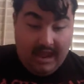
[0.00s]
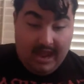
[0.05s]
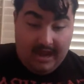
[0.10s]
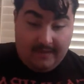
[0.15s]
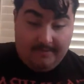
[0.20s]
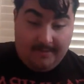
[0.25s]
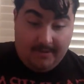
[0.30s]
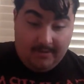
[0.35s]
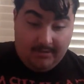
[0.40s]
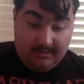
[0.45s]

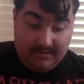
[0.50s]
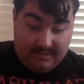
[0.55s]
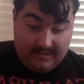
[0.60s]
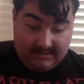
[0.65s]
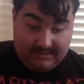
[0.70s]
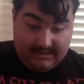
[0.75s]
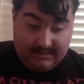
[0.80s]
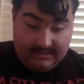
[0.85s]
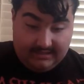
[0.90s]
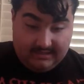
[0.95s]
And apparently
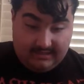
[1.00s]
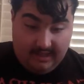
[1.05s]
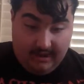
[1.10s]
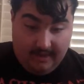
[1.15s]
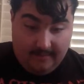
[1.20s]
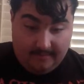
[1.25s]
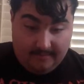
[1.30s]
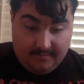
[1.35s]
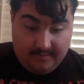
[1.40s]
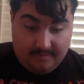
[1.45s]
this is
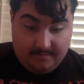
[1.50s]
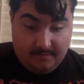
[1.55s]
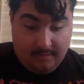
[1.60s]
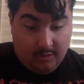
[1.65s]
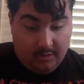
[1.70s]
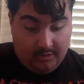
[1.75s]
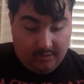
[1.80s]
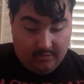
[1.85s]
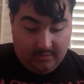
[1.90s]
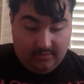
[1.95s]

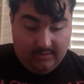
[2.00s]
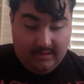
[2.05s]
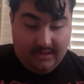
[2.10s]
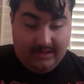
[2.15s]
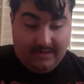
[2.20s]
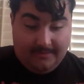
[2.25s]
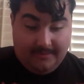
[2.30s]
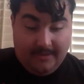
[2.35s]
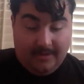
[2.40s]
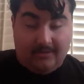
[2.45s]
Immortal,
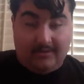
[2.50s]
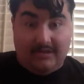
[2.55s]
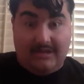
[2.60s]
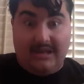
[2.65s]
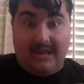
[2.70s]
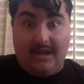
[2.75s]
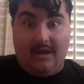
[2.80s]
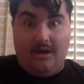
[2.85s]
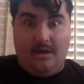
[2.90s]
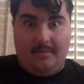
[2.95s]
and apparently
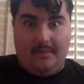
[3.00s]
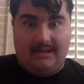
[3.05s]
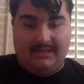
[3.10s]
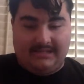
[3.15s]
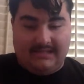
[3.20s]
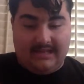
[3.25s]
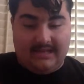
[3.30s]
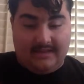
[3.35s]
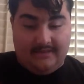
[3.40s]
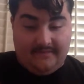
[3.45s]
they are my
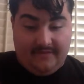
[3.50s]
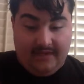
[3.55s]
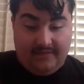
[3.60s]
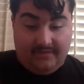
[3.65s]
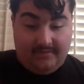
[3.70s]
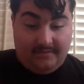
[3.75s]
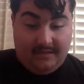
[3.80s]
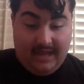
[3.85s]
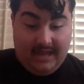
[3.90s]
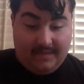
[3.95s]
second
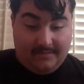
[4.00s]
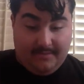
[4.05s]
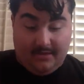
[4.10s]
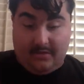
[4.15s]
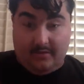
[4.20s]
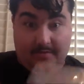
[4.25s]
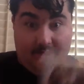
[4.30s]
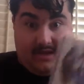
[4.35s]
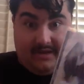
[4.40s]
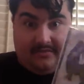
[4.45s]
favorite black
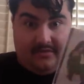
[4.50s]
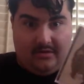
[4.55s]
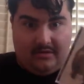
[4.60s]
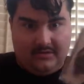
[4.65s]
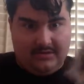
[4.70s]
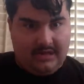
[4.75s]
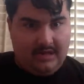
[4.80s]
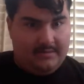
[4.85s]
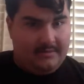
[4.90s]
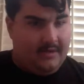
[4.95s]
metal band of all
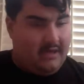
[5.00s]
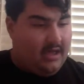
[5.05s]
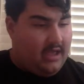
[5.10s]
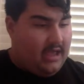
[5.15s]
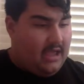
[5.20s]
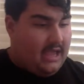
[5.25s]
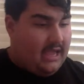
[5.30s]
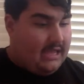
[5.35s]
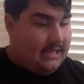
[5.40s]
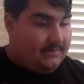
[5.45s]
time.
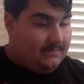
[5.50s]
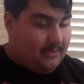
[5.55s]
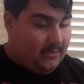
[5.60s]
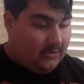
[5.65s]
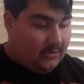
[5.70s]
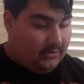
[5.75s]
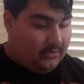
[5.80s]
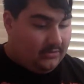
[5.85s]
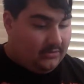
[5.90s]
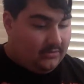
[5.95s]

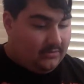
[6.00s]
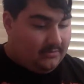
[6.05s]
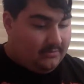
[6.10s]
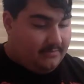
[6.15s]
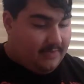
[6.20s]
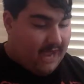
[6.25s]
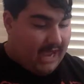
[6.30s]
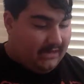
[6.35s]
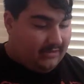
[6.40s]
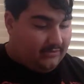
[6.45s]
Immortal
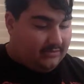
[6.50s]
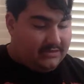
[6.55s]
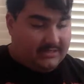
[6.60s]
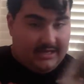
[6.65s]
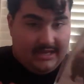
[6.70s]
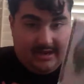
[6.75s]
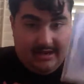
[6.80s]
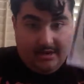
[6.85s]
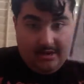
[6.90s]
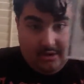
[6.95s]
Battles
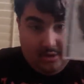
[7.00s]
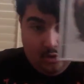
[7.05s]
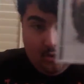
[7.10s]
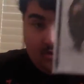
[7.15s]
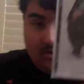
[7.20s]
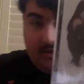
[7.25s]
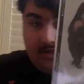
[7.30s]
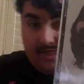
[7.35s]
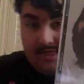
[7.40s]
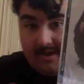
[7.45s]
in the
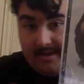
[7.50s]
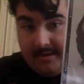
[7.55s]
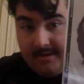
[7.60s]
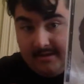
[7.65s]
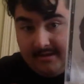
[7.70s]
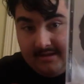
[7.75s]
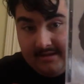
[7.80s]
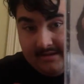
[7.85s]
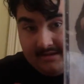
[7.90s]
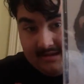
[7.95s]
North,
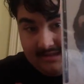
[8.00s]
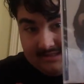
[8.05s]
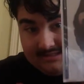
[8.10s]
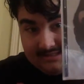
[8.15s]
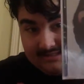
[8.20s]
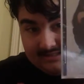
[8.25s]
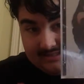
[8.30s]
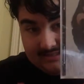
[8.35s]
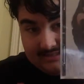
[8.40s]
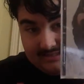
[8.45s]

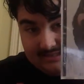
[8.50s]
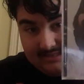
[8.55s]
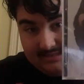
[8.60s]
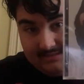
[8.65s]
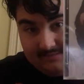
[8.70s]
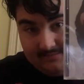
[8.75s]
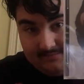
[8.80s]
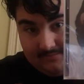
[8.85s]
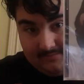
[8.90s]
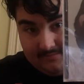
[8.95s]
as you can
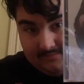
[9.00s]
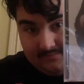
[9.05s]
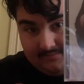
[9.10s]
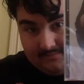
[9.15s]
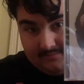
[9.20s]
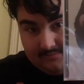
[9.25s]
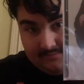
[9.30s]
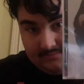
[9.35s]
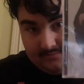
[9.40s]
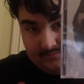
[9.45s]
see.
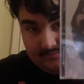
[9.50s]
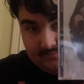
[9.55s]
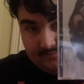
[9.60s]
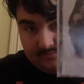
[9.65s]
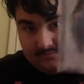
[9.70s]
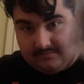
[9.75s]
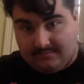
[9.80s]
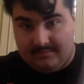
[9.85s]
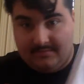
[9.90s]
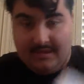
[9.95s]

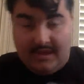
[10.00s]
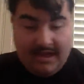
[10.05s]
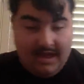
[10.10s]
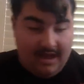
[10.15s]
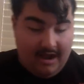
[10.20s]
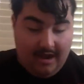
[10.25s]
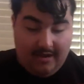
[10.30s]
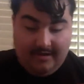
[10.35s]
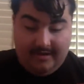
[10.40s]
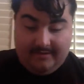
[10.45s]

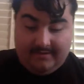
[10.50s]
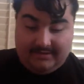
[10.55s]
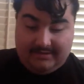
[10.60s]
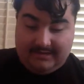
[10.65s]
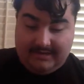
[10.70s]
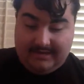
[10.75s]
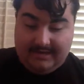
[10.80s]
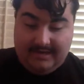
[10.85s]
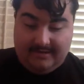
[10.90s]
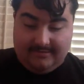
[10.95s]
Alright,
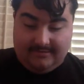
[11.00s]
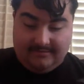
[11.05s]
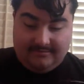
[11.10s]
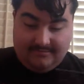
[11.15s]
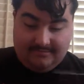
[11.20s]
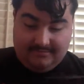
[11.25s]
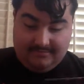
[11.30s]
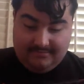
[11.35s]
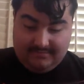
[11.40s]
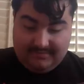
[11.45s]
let's check it out.
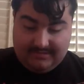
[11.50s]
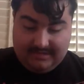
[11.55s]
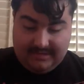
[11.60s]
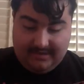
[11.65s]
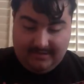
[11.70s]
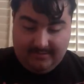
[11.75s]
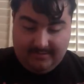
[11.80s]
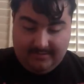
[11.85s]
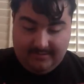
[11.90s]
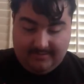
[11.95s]
Let's
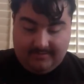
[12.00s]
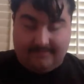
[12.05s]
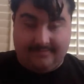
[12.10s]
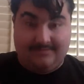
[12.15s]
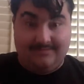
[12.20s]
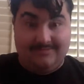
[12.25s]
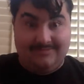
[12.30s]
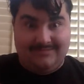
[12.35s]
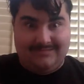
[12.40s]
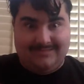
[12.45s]
get open.
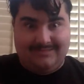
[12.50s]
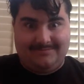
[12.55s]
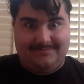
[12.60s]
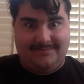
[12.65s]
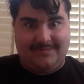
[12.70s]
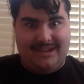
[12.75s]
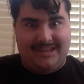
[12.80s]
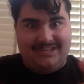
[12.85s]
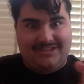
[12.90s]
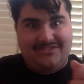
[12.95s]

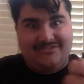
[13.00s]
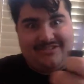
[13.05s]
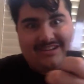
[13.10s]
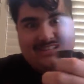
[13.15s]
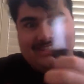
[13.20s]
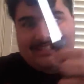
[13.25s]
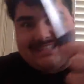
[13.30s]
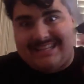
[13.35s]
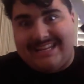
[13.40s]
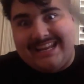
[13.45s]
My
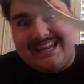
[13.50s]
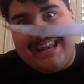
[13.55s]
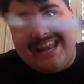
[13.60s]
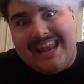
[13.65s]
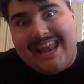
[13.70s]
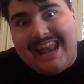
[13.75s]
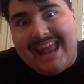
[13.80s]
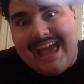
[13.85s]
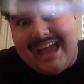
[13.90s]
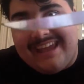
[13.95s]
trusty
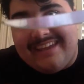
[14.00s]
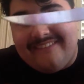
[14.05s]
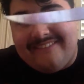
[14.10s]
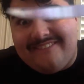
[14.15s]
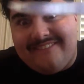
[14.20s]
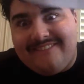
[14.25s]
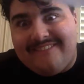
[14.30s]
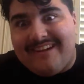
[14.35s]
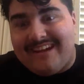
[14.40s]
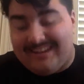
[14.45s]

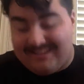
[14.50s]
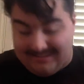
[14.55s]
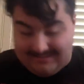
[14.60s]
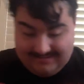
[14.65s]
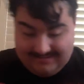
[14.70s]
knife.